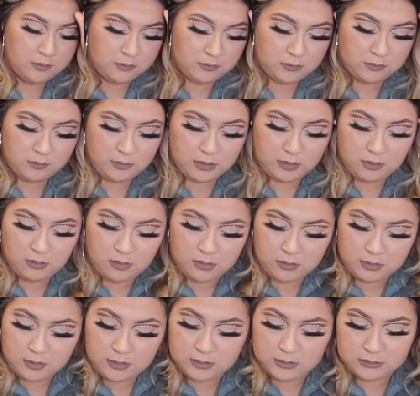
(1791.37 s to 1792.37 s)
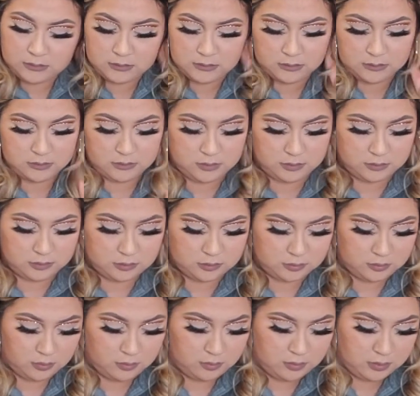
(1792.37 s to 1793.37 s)
Oh my god, this is
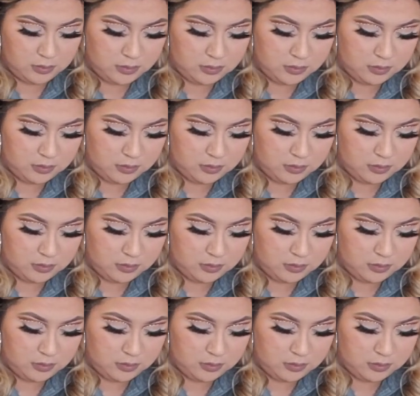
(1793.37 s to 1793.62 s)
so good.